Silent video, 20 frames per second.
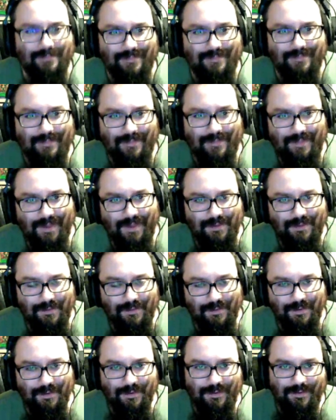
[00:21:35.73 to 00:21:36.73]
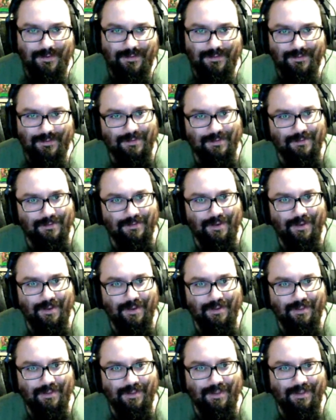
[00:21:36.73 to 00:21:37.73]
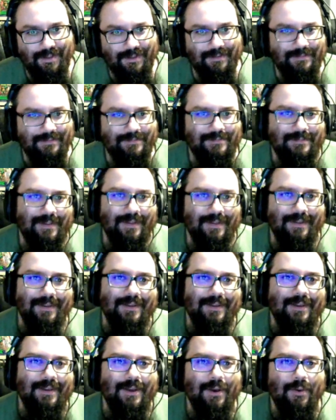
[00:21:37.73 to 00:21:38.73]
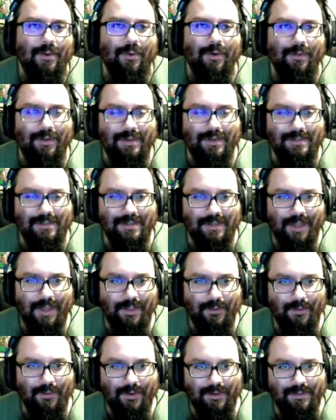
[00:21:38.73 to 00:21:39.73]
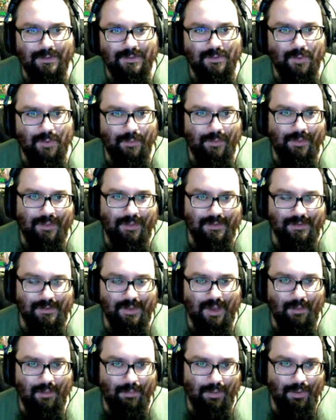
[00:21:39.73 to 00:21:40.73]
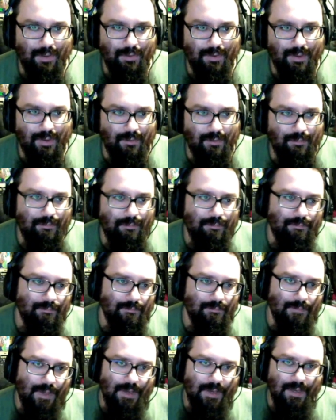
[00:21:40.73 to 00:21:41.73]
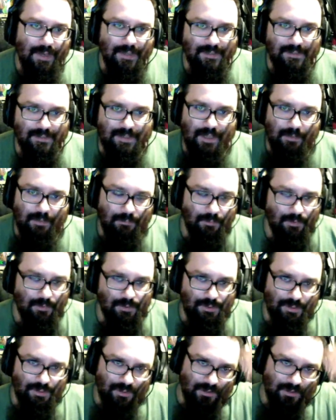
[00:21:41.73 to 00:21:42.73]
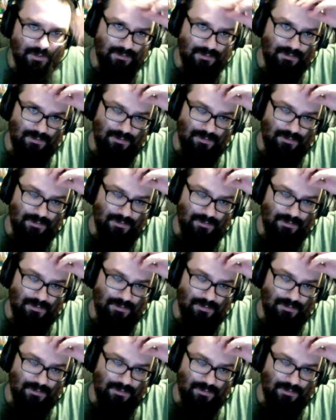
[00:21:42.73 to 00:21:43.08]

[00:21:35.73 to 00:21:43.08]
Thanks for defining that. Well, because another one is swimming that's not blown up. And he has a tank full of sharks.